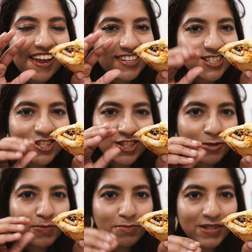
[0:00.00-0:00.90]
in this
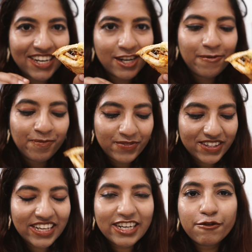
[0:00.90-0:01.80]
crispy bread
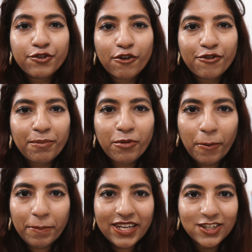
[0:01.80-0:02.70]
that if you're from
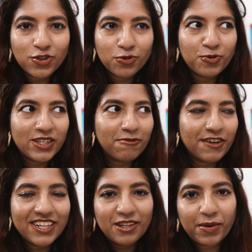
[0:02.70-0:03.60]
Bombay you will
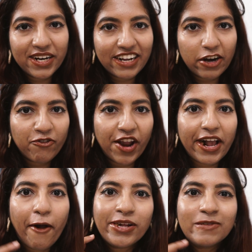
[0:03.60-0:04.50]
find the bread kind of like
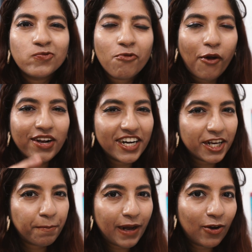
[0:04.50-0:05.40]

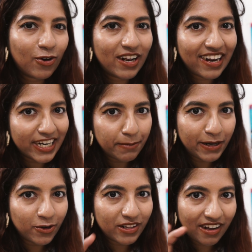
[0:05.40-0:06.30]
kadak pav or ladi pav, the